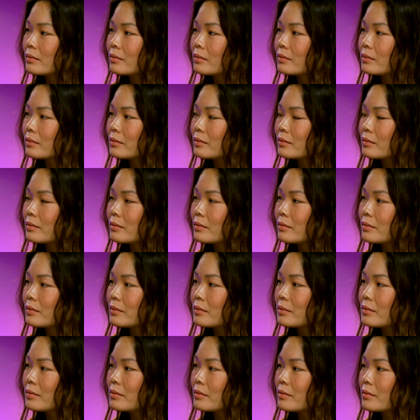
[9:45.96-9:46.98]

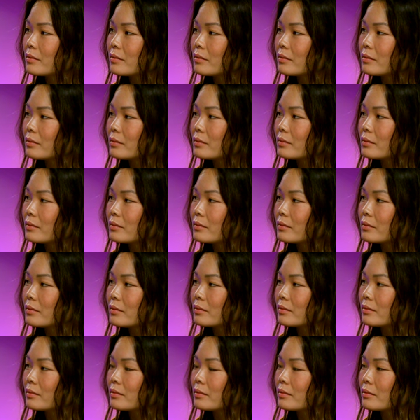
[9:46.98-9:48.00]

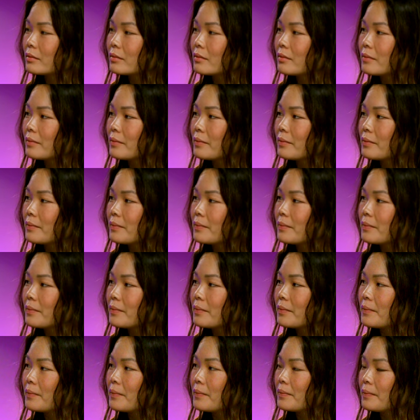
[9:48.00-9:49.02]

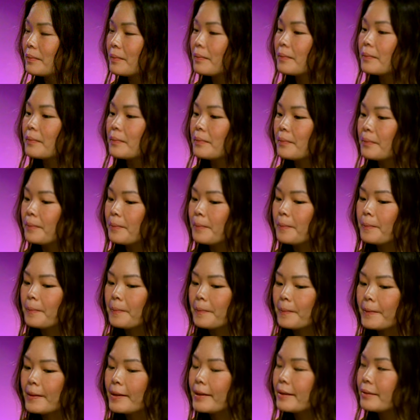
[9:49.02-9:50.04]

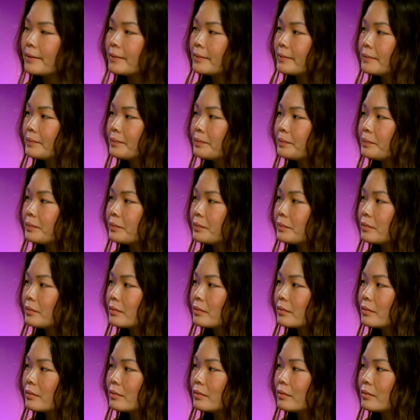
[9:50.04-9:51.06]

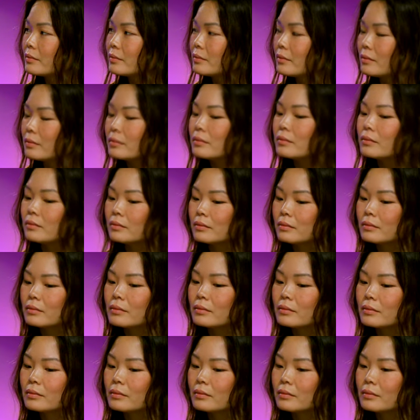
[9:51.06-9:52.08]

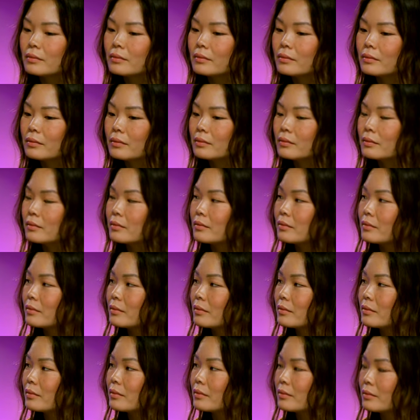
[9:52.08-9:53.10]

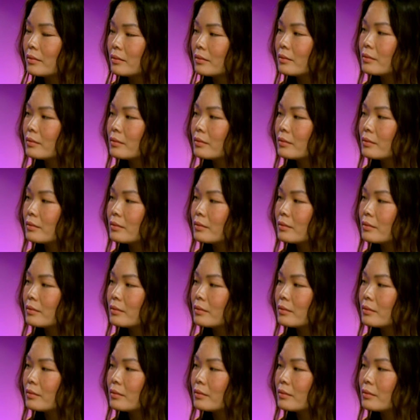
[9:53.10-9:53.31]
(not speaking)